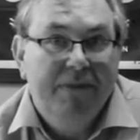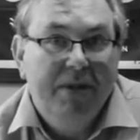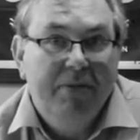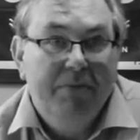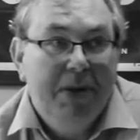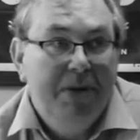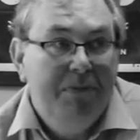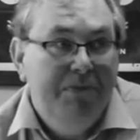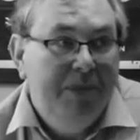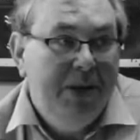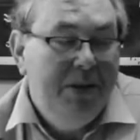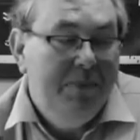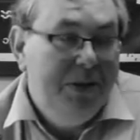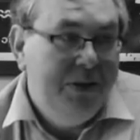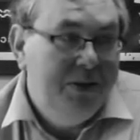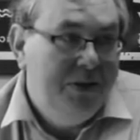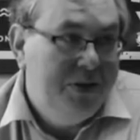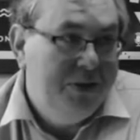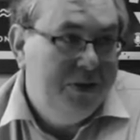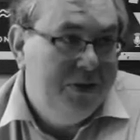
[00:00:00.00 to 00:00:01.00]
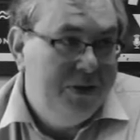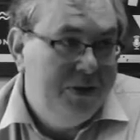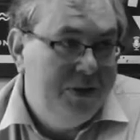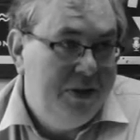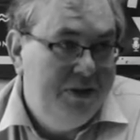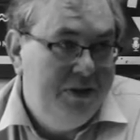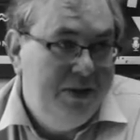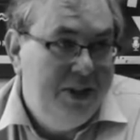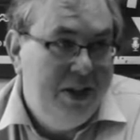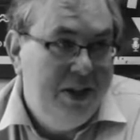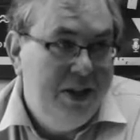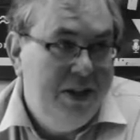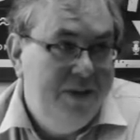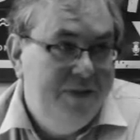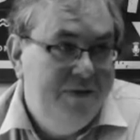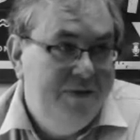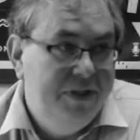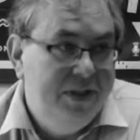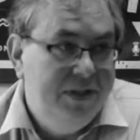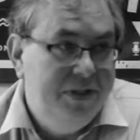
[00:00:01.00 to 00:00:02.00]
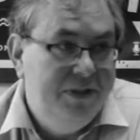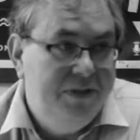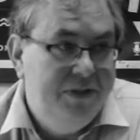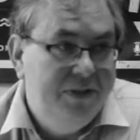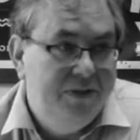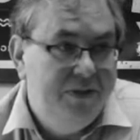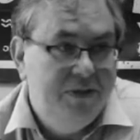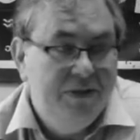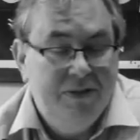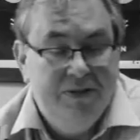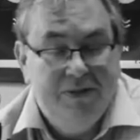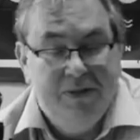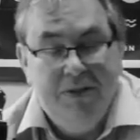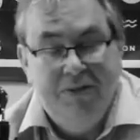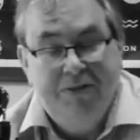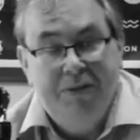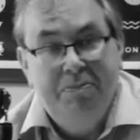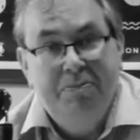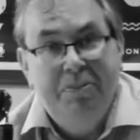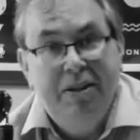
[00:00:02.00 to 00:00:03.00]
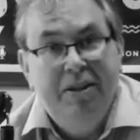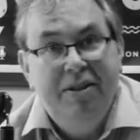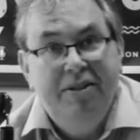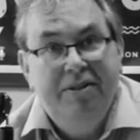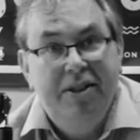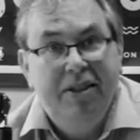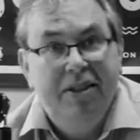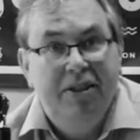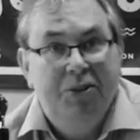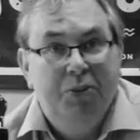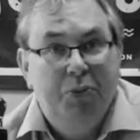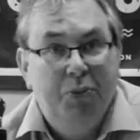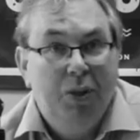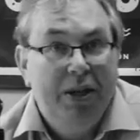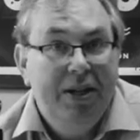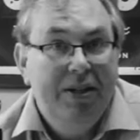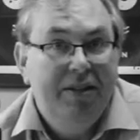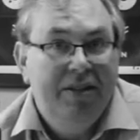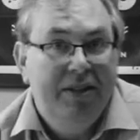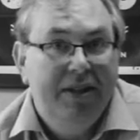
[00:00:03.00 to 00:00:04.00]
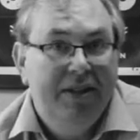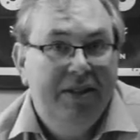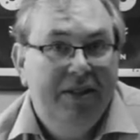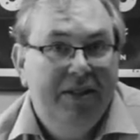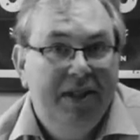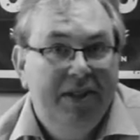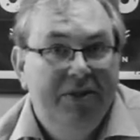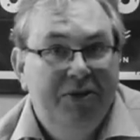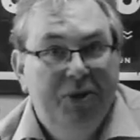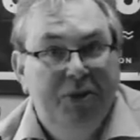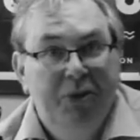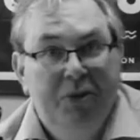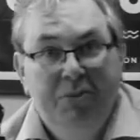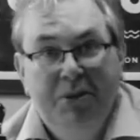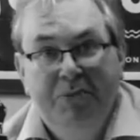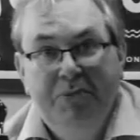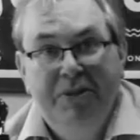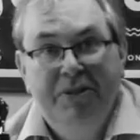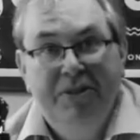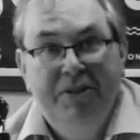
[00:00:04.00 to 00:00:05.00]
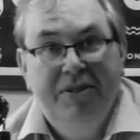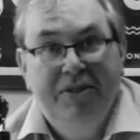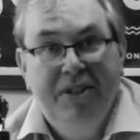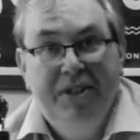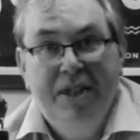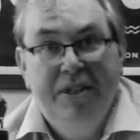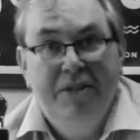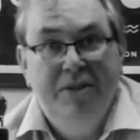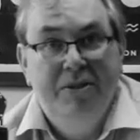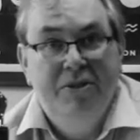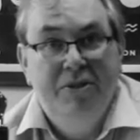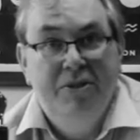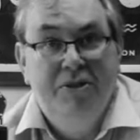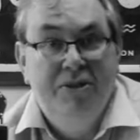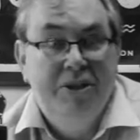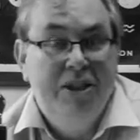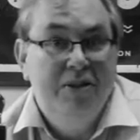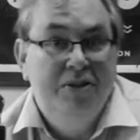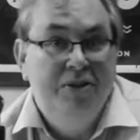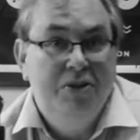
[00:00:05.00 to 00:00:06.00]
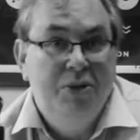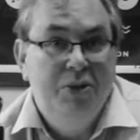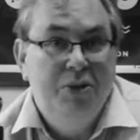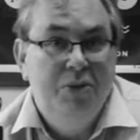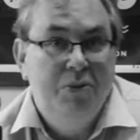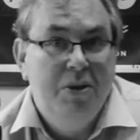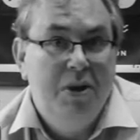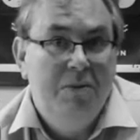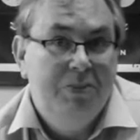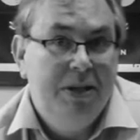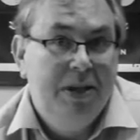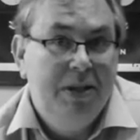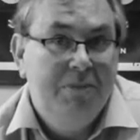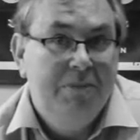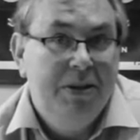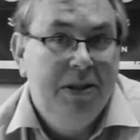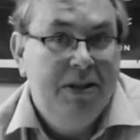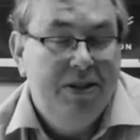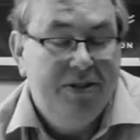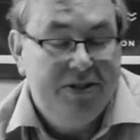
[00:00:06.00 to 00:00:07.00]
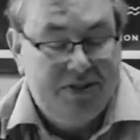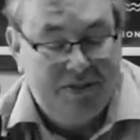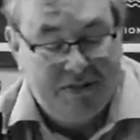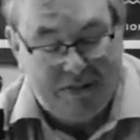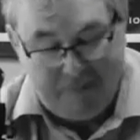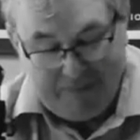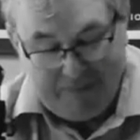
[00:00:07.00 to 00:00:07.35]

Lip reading: Might be because the villain of the piece is white and gets the comeuppance at the end thanks to a black person.